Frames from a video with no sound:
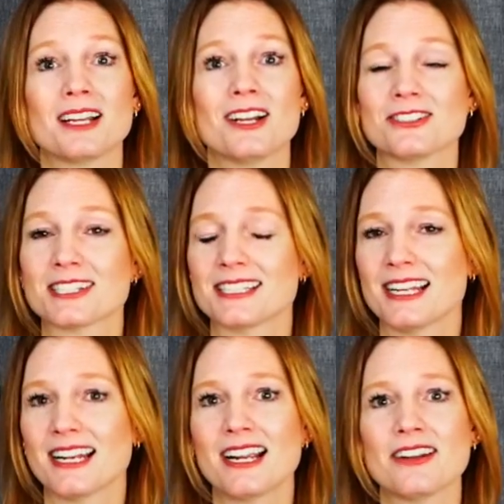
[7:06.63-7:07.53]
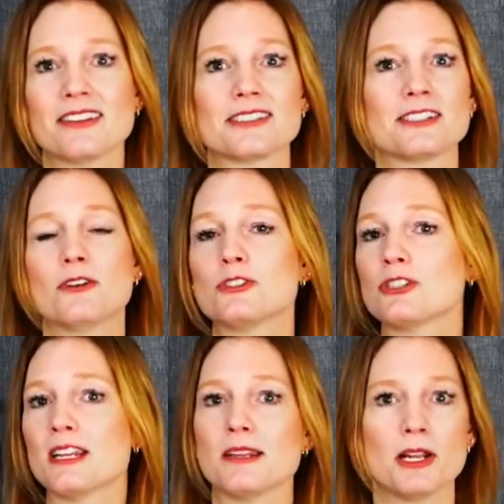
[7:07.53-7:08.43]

I understand that. There's no shame,